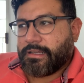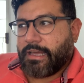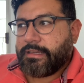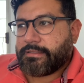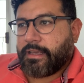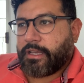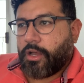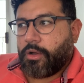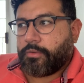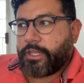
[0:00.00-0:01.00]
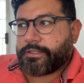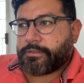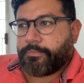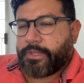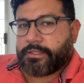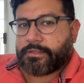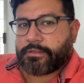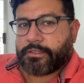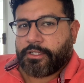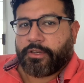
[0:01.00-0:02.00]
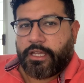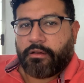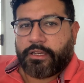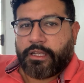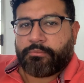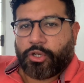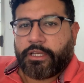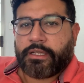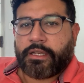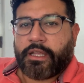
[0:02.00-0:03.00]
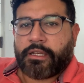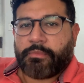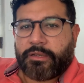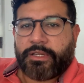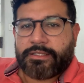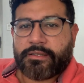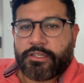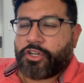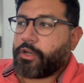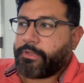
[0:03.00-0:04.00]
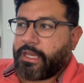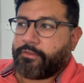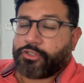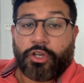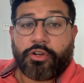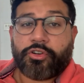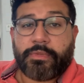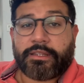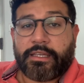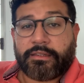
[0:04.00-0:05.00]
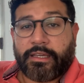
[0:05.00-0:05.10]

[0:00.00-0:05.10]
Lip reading: And he's like, oh, that's, you know, here in Berlin and many places in Europe, they have a dark room in the